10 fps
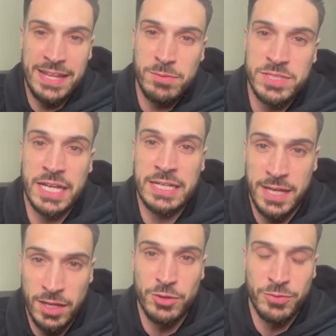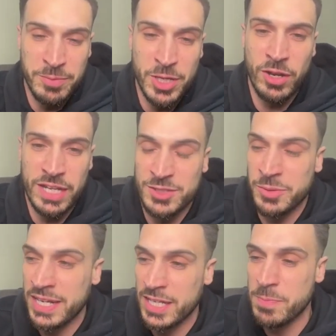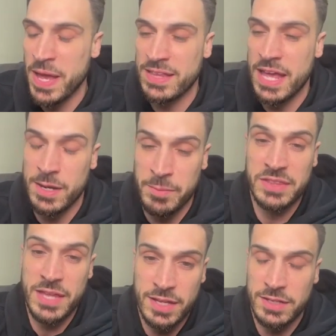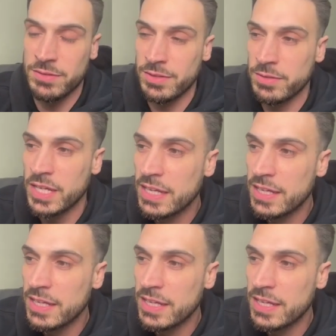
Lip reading: That was like killer from the audience. We didn't expect that. And I'm like, thank you, dude.